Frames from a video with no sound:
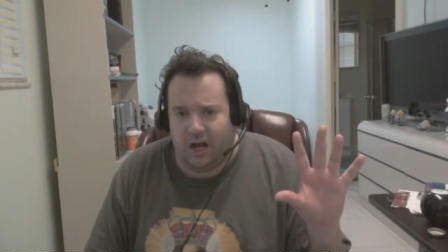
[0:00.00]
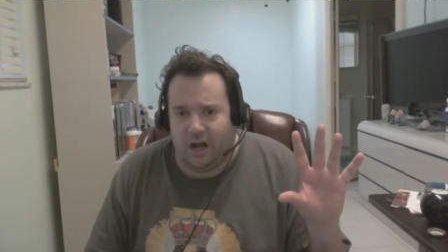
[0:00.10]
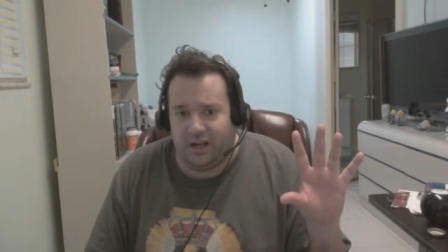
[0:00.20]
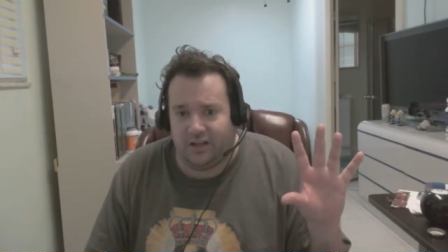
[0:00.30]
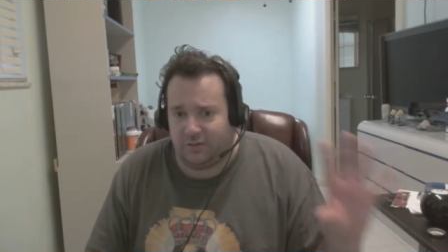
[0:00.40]

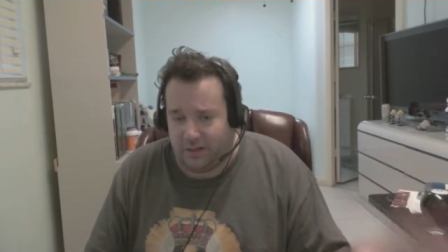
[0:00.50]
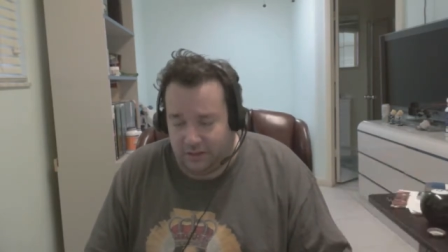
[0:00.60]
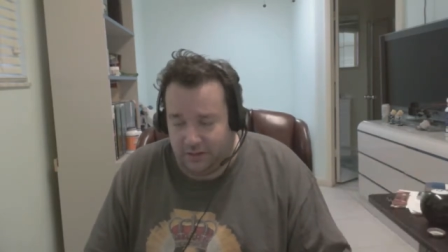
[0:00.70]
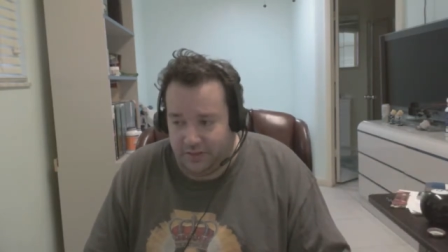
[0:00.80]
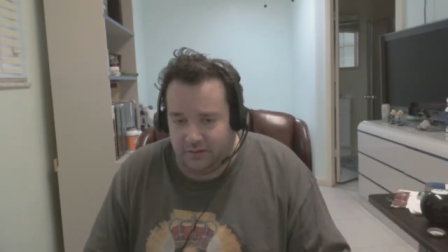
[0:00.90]
is
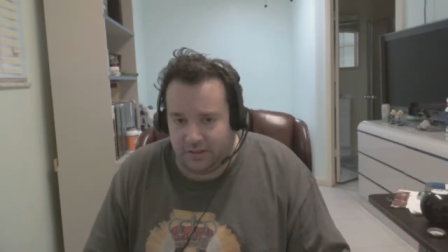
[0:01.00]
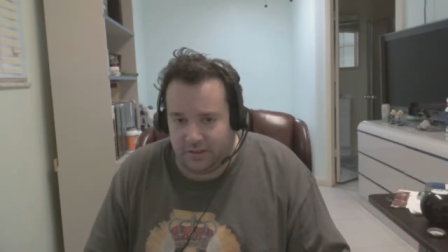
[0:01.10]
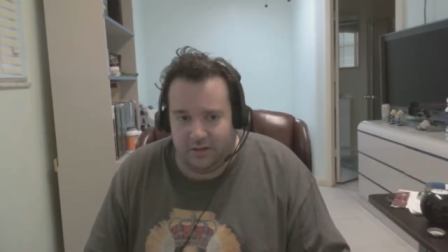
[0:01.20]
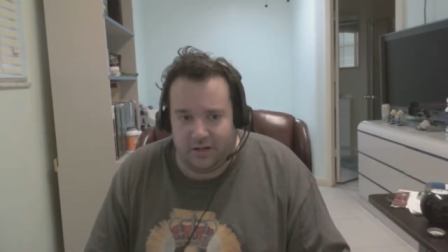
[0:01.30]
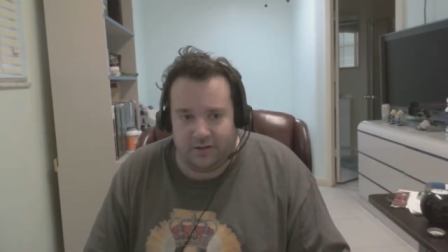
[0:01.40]
irrelevant
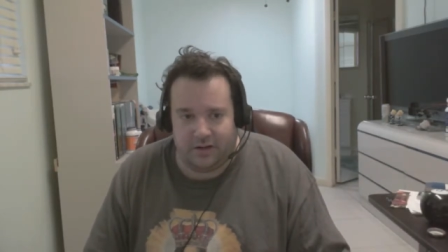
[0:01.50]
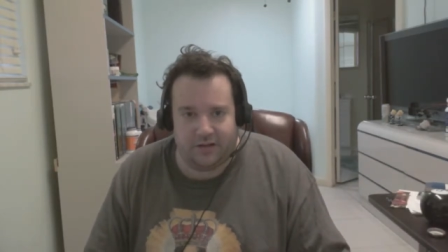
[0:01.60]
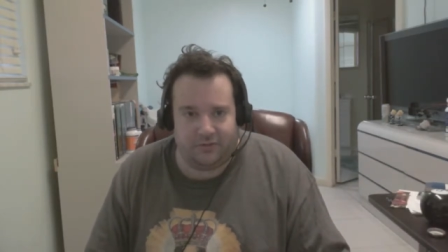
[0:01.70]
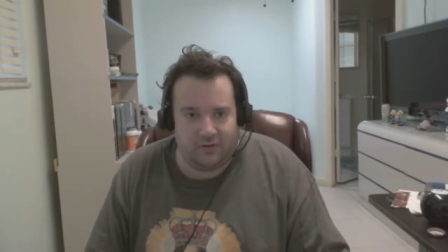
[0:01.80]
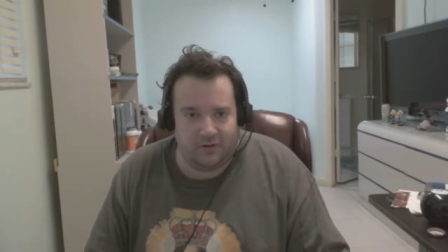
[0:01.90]

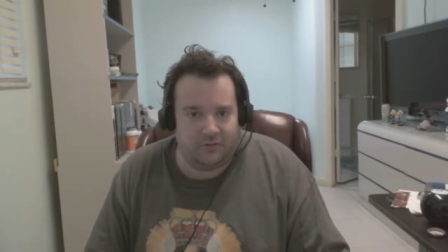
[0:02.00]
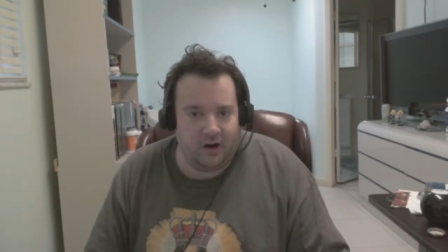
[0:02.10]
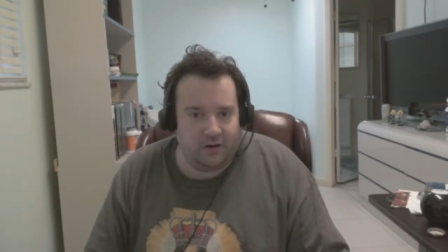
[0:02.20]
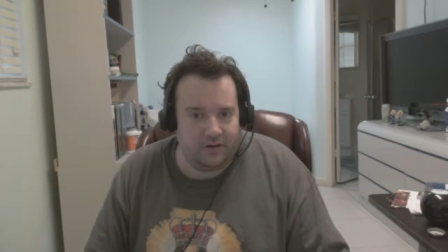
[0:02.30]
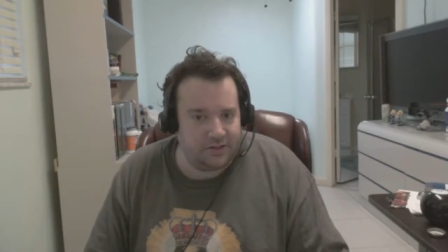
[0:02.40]
as
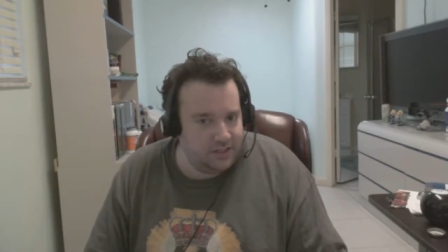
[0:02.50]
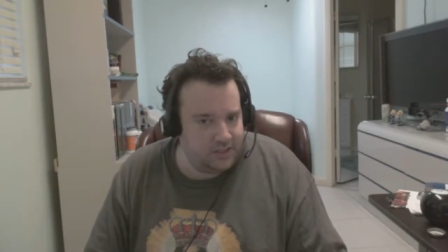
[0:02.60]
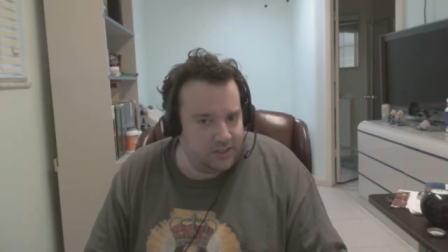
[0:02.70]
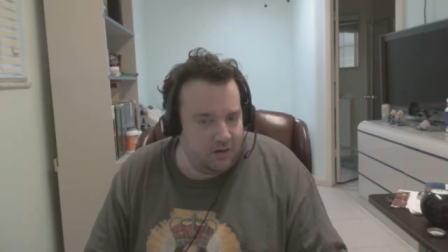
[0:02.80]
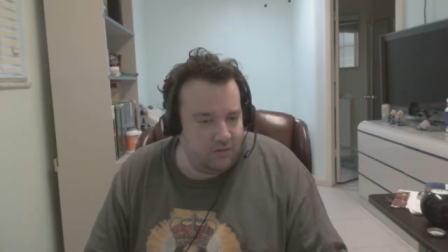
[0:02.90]
far as this
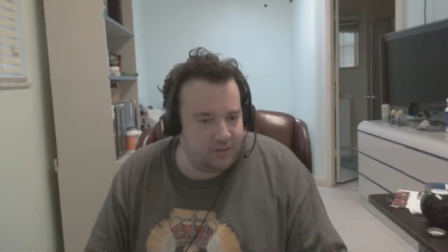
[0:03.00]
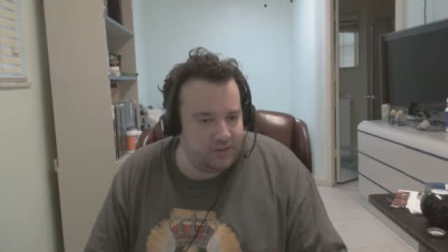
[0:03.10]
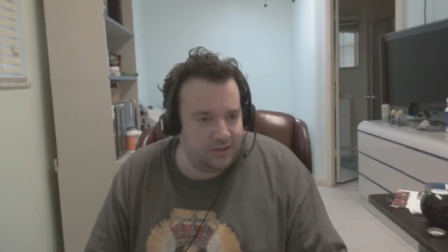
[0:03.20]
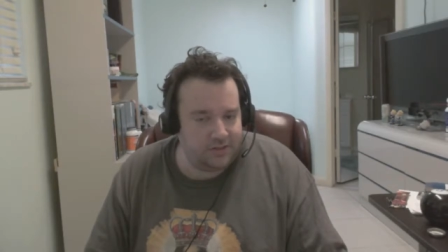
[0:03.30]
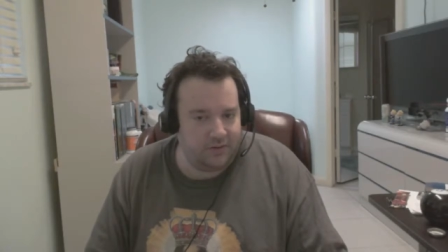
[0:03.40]
goes
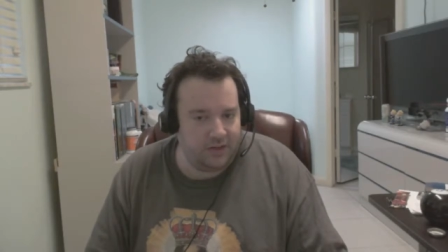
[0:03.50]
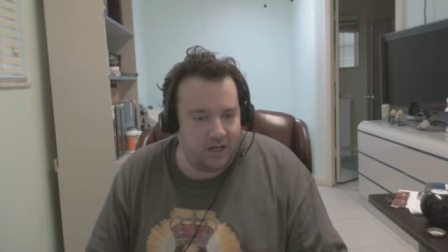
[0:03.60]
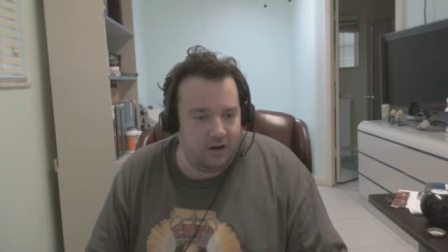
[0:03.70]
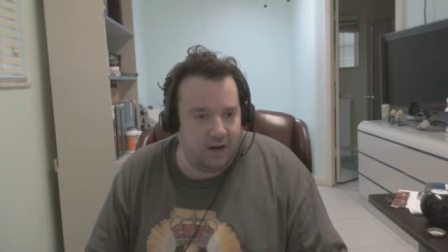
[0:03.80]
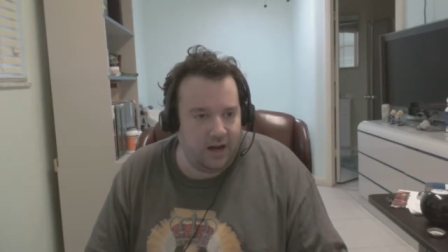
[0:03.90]
in this
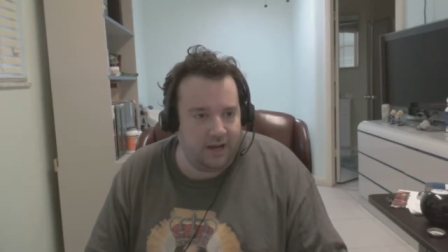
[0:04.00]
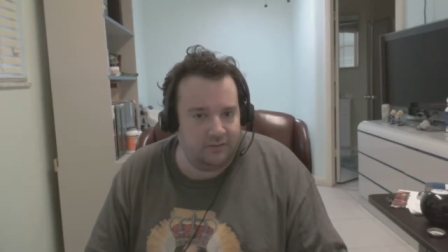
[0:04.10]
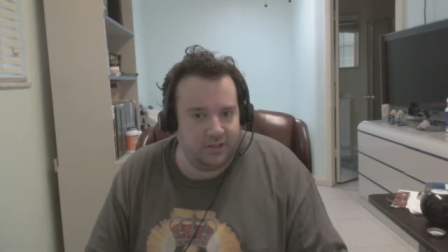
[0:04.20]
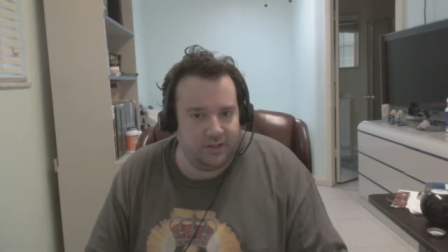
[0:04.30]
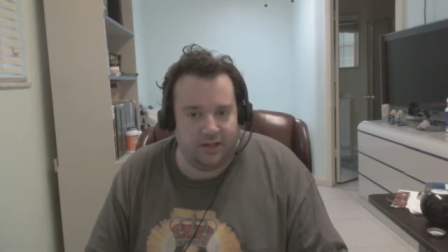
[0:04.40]
video
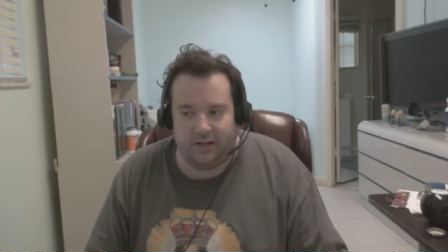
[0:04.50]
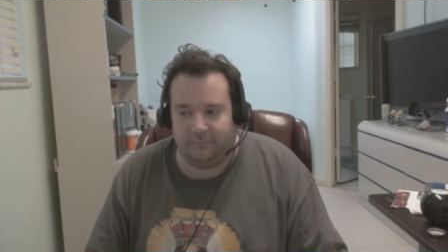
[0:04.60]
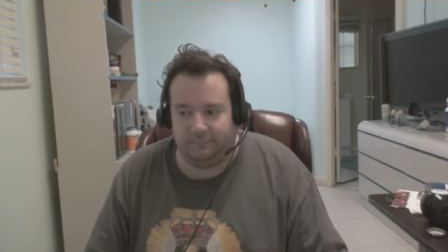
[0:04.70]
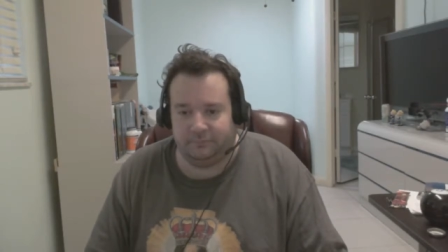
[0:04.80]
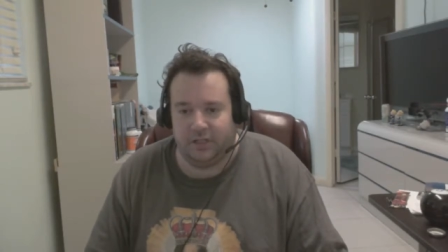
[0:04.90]
and the
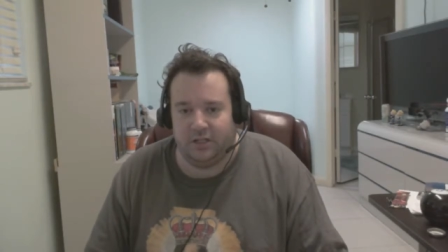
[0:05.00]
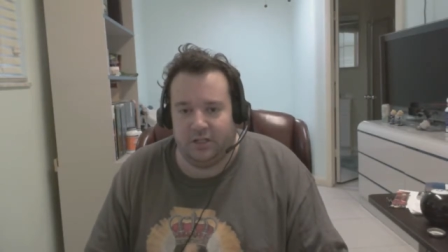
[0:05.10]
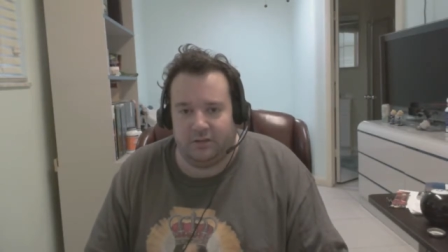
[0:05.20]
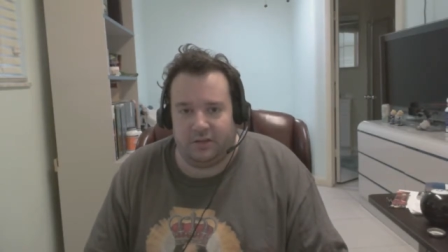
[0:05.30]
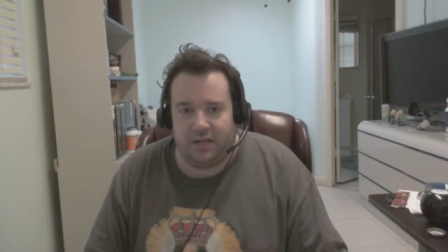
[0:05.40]

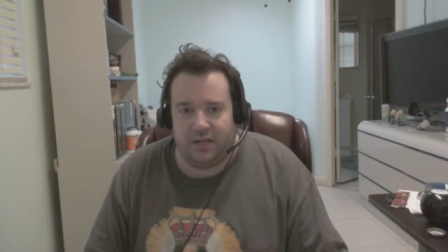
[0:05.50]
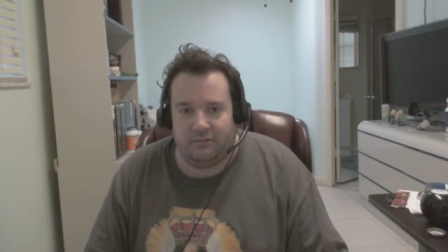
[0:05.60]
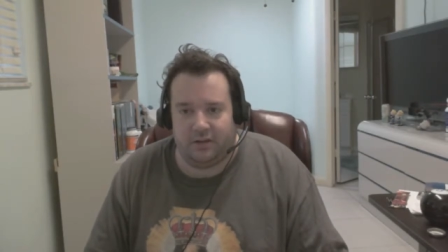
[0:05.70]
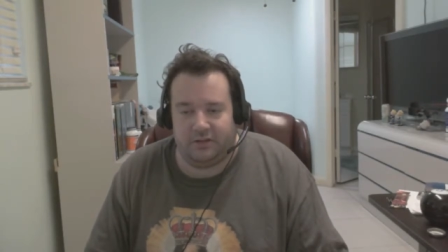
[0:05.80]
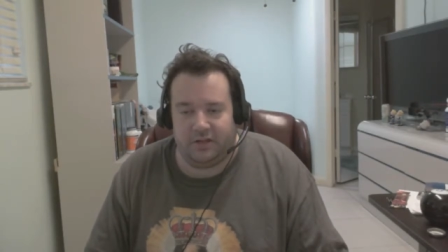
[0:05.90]

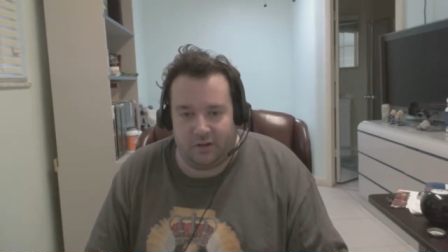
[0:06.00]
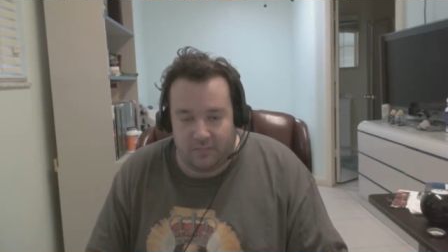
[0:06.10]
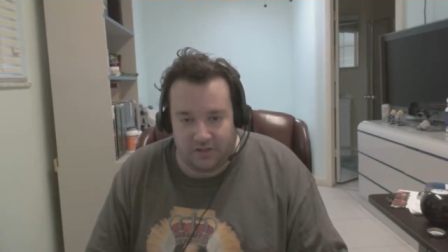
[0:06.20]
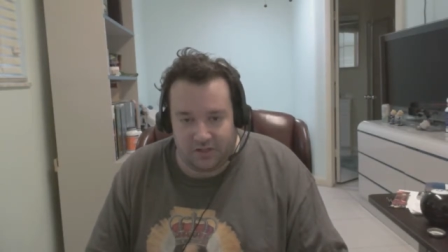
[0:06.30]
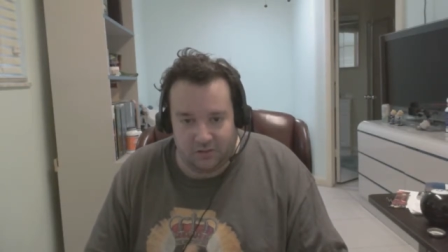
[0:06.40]

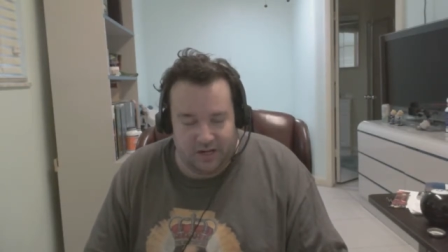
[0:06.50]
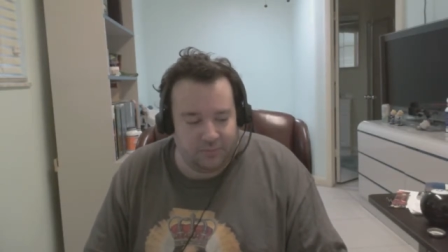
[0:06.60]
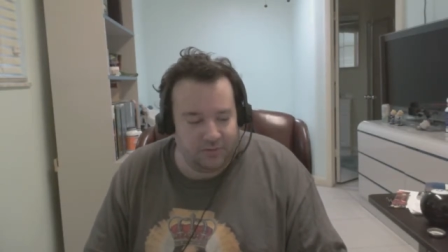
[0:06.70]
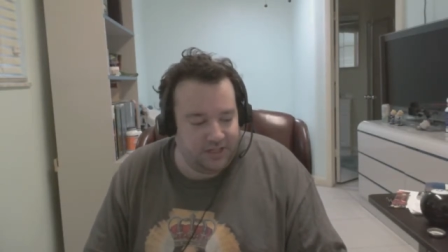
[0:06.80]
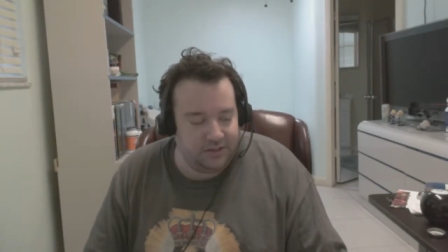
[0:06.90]
DRM issues I'm
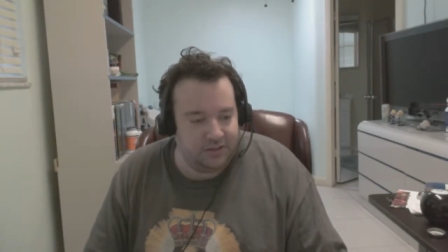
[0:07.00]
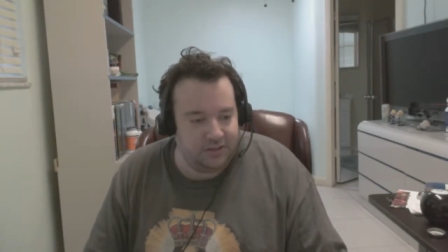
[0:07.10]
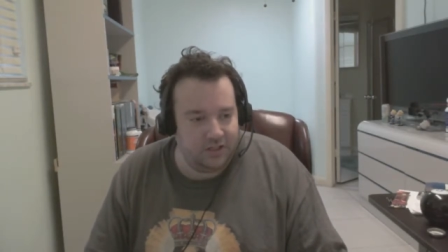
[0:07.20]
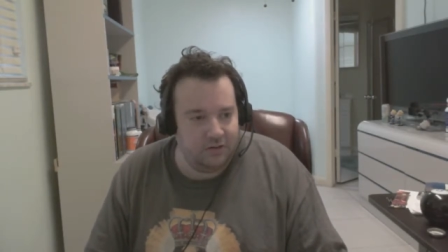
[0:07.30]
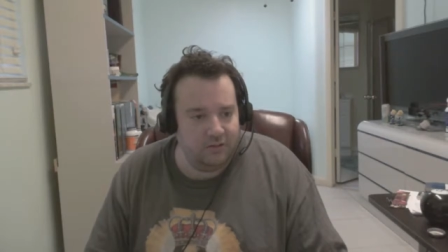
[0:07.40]
presenting
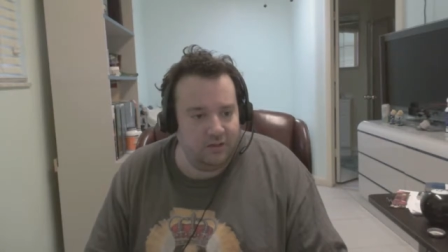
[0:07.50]
to you,